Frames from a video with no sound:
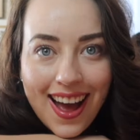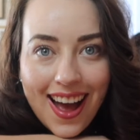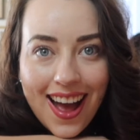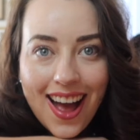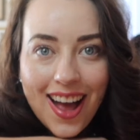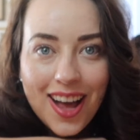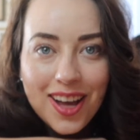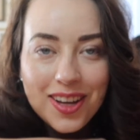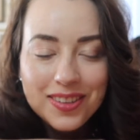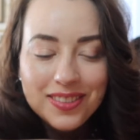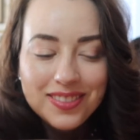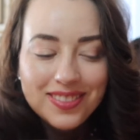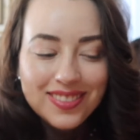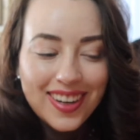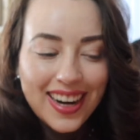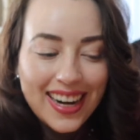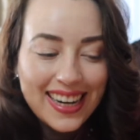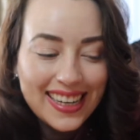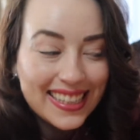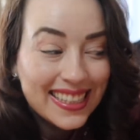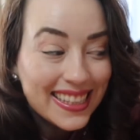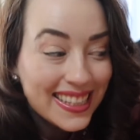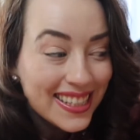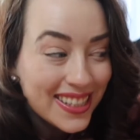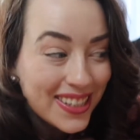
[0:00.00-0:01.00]

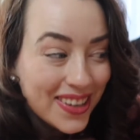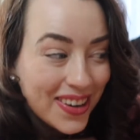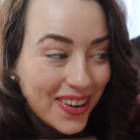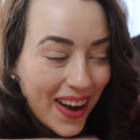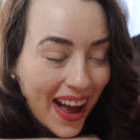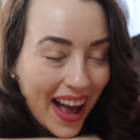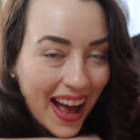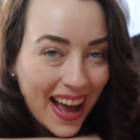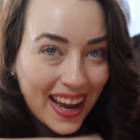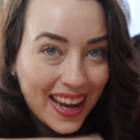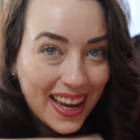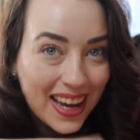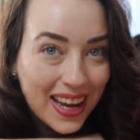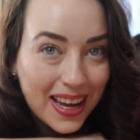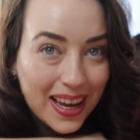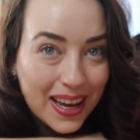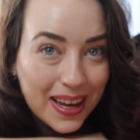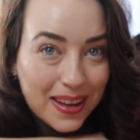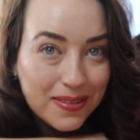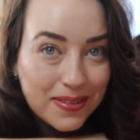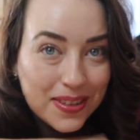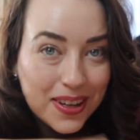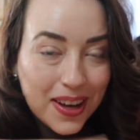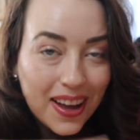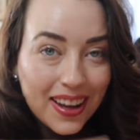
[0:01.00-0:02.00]
Alright, so I
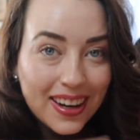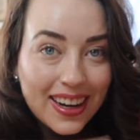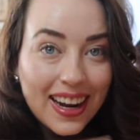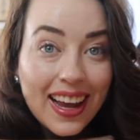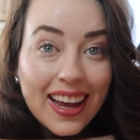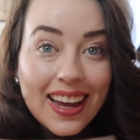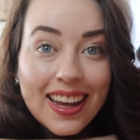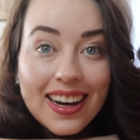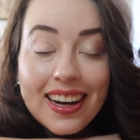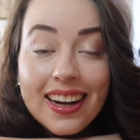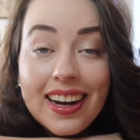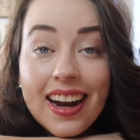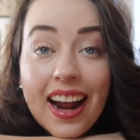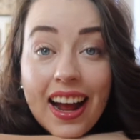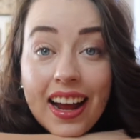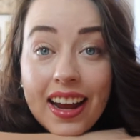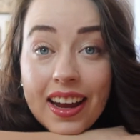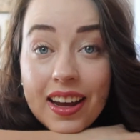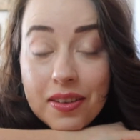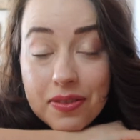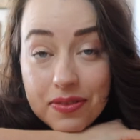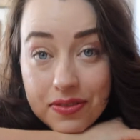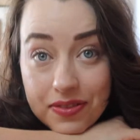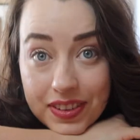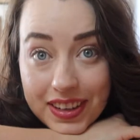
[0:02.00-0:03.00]
have gone ahead and I
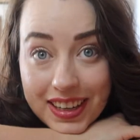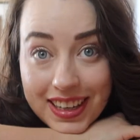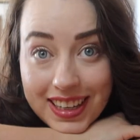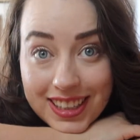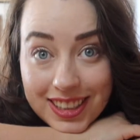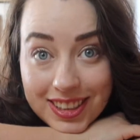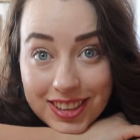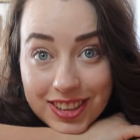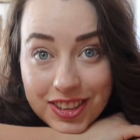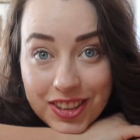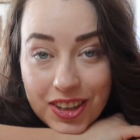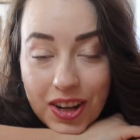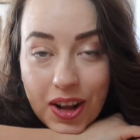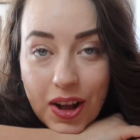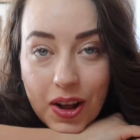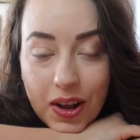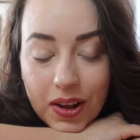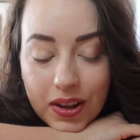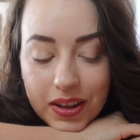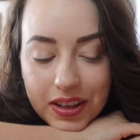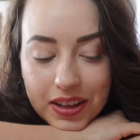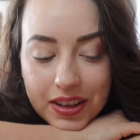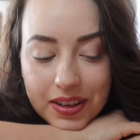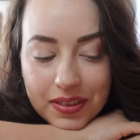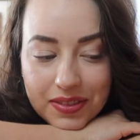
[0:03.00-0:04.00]
have finished
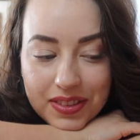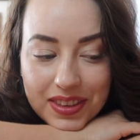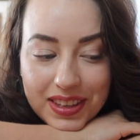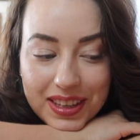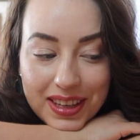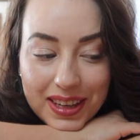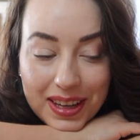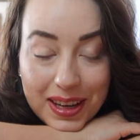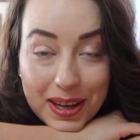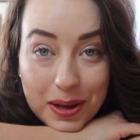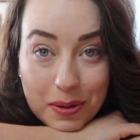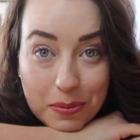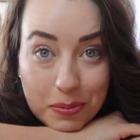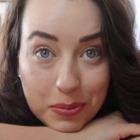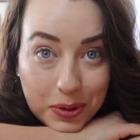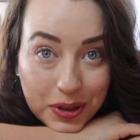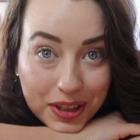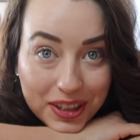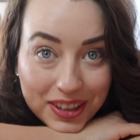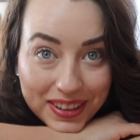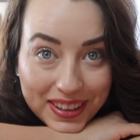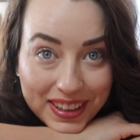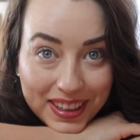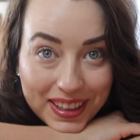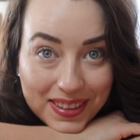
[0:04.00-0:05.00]
all of the
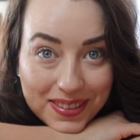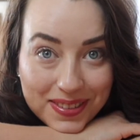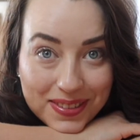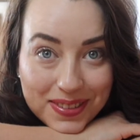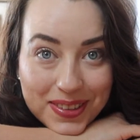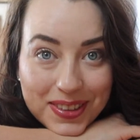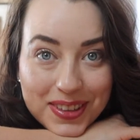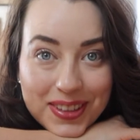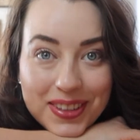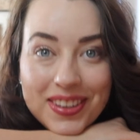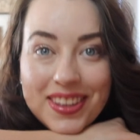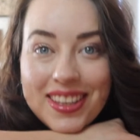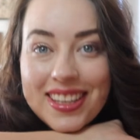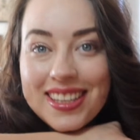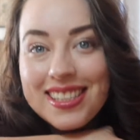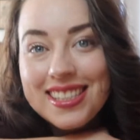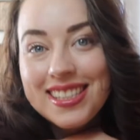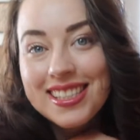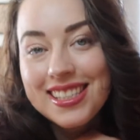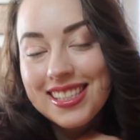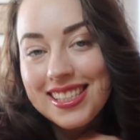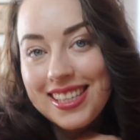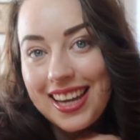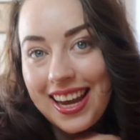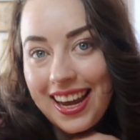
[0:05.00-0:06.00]
embroidery for the
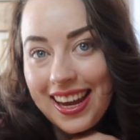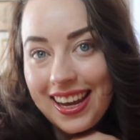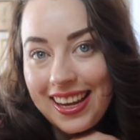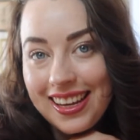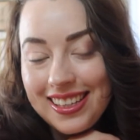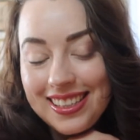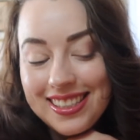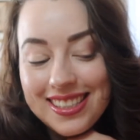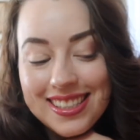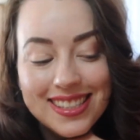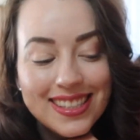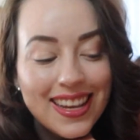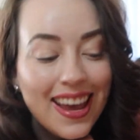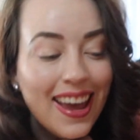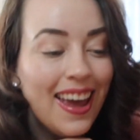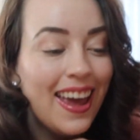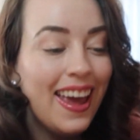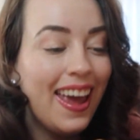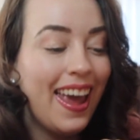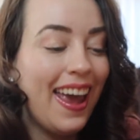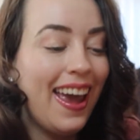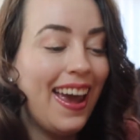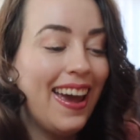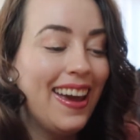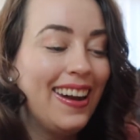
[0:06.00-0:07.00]
stays,
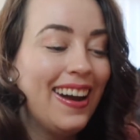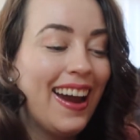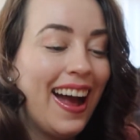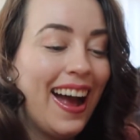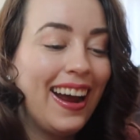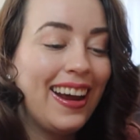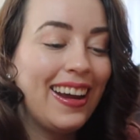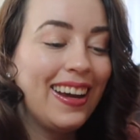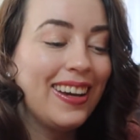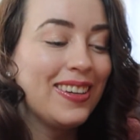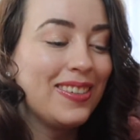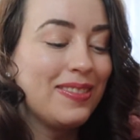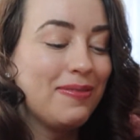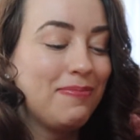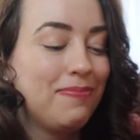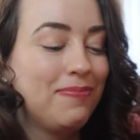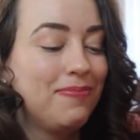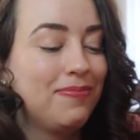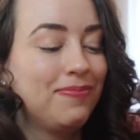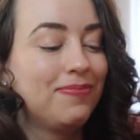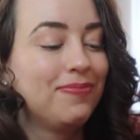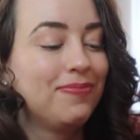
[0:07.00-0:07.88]
and I'm